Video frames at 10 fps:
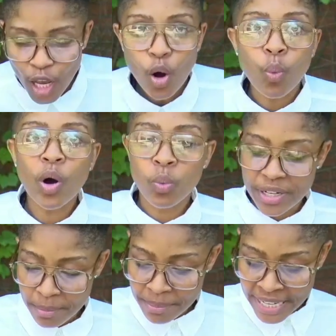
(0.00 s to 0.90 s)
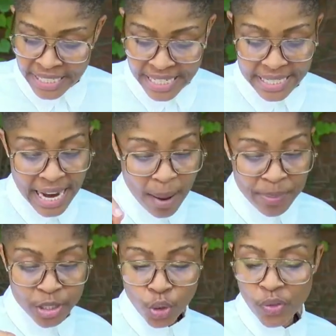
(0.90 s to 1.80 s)
What would it mean to
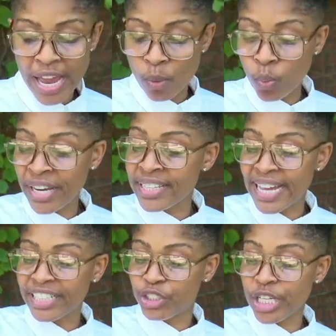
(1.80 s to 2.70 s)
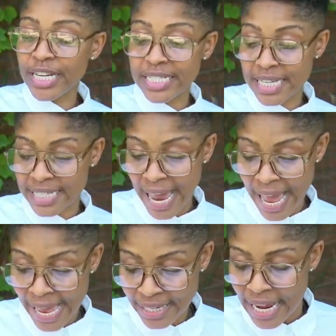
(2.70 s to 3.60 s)
tap into that wind that Jesus
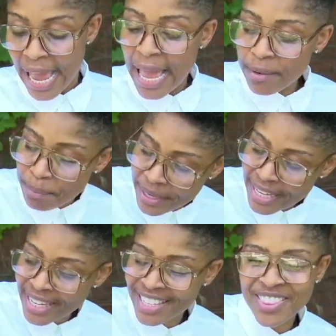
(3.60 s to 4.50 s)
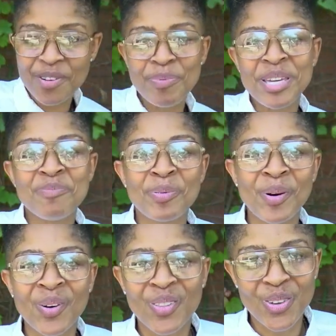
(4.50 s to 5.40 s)
had and be the
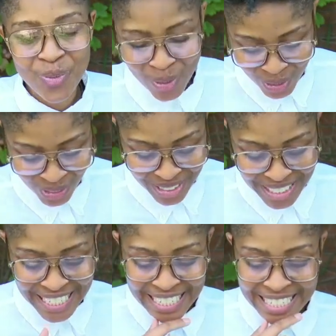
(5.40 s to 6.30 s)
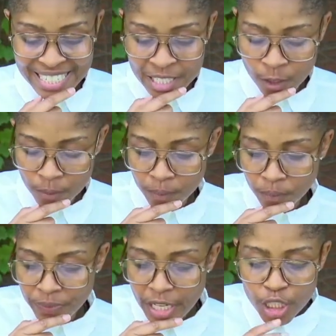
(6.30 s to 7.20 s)
people the world needs?
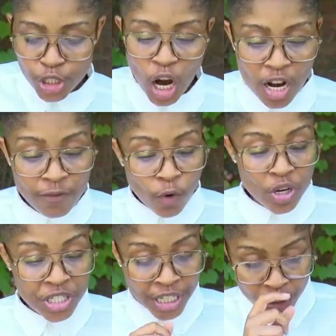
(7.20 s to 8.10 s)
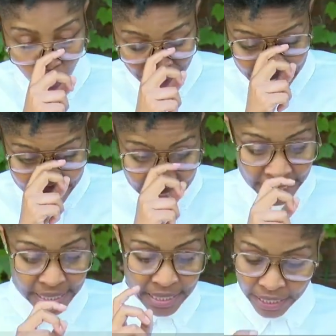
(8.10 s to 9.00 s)
John
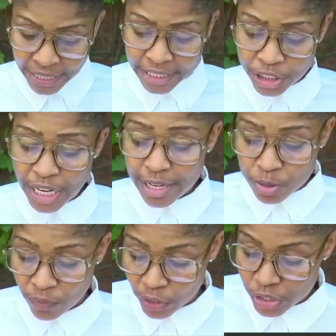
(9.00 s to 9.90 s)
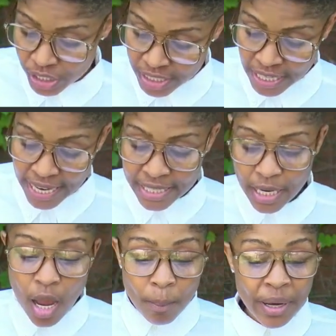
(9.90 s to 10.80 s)
14:26, the King James Version says,
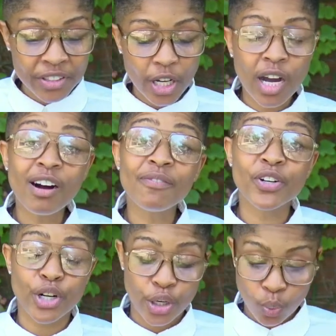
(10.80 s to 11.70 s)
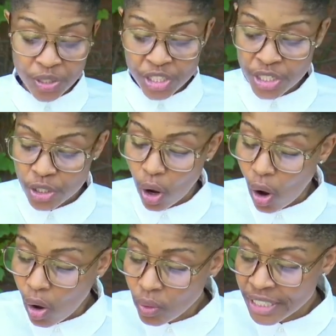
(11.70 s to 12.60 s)
"But the Comforter, which is the
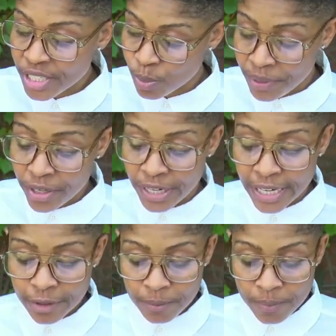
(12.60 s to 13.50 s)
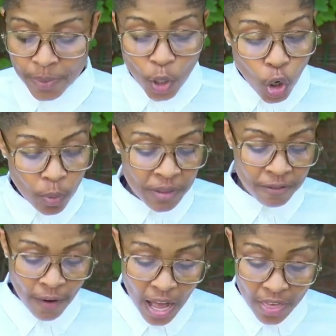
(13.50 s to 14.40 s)
Holy Spirit, whom the
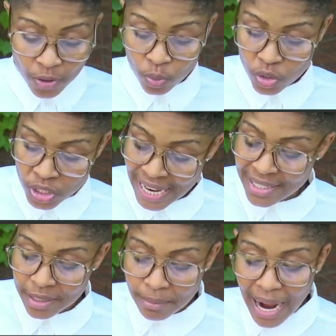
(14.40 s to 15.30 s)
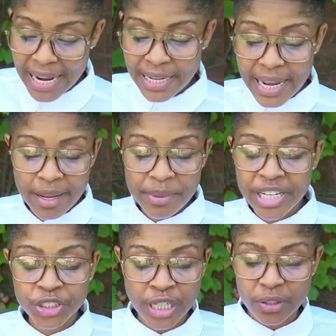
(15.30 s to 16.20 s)
Father will send in my name,
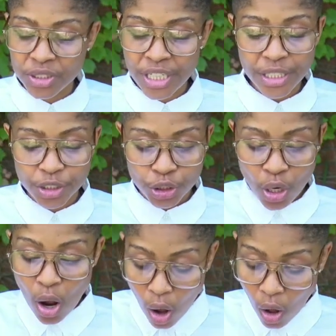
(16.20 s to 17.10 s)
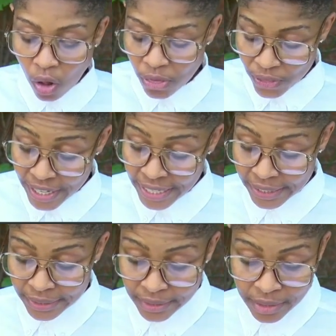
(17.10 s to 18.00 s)
he shall teach all
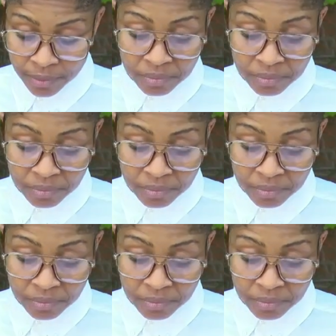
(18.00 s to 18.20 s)
things."